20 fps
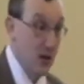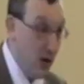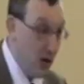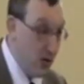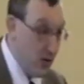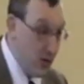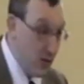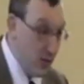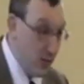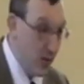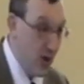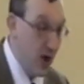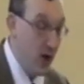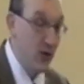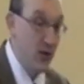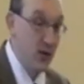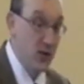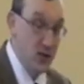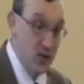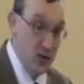under the
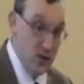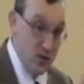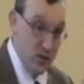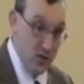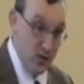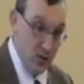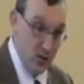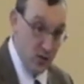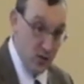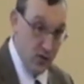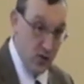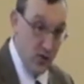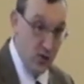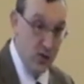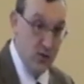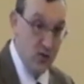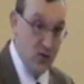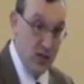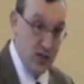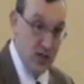providence and the
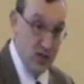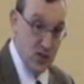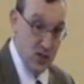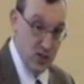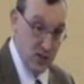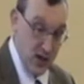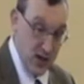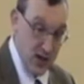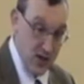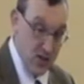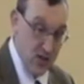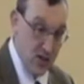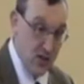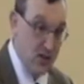control of Jesus Christ